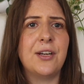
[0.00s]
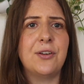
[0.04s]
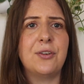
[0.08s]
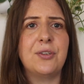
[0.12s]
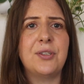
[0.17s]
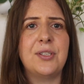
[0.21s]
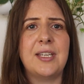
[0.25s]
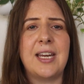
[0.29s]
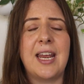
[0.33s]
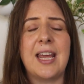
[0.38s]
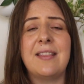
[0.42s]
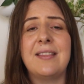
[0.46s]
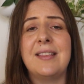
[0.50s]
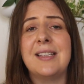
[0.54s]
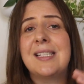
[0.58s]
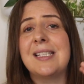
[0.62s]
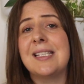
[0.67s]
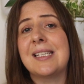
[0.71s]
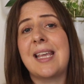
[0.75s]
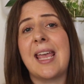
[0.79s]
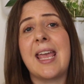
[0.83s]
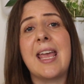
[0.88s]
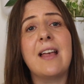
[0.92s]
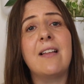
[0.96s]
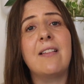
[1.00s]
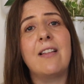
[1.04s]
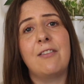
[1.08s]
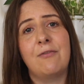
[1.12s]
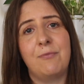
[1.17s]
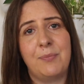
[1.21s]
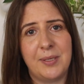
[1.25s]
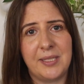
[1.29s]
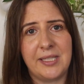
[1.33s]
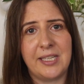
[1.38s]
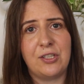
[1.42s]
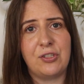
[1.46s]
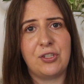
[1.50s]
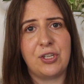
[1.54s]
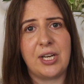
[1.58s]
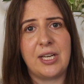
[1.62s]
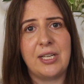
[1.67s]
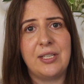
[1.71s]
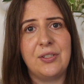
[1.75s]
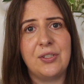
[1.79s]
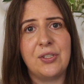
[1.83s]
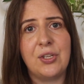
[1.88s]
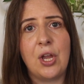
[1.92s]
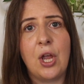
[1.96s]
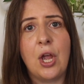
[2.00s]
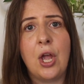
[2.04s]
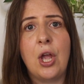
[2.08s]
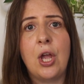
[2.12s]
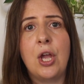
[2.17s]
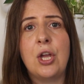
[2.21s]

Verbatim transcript: understand the scale of positions.